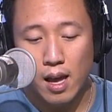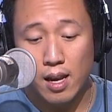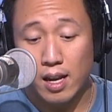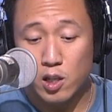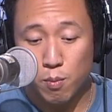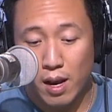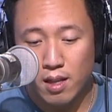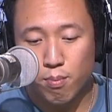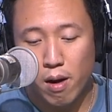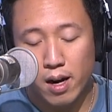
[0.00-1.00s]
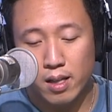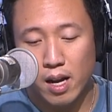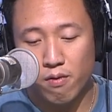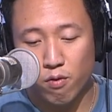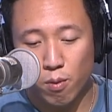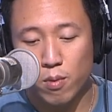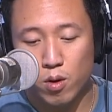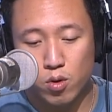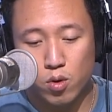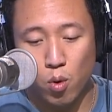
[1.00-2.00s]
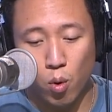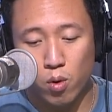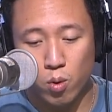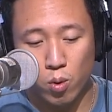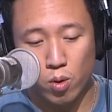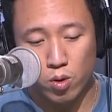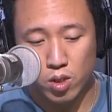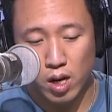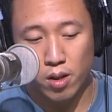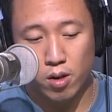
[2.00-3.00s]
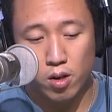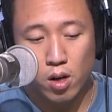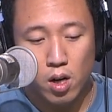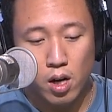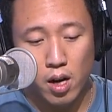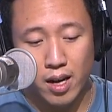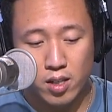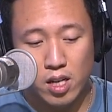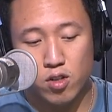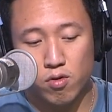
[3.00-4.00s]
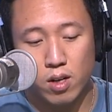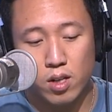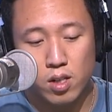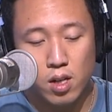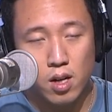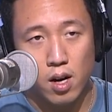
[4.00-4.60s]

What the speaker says: and expanded the product line from those core coolers to other accessories,